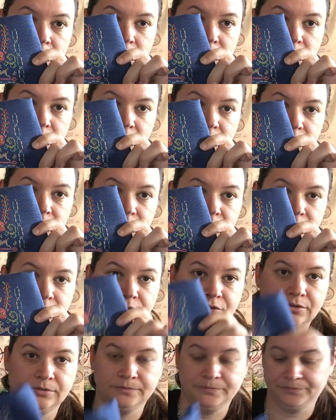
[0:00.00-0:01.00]
So
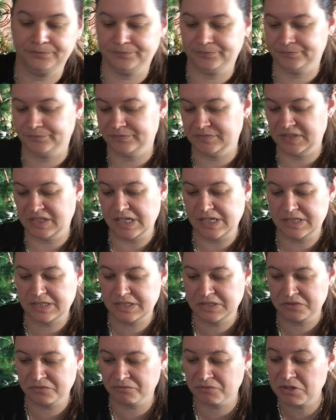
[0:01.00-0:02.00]
it's
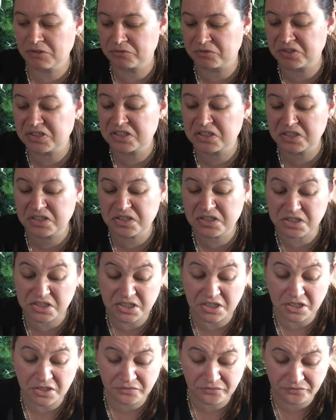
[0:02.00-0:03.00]
just real
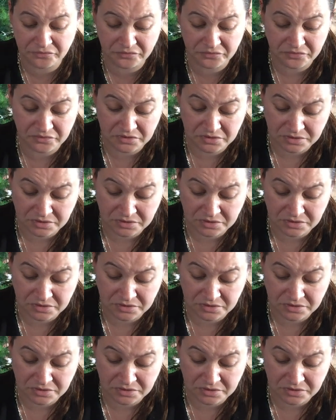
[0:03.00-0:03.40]
stiff,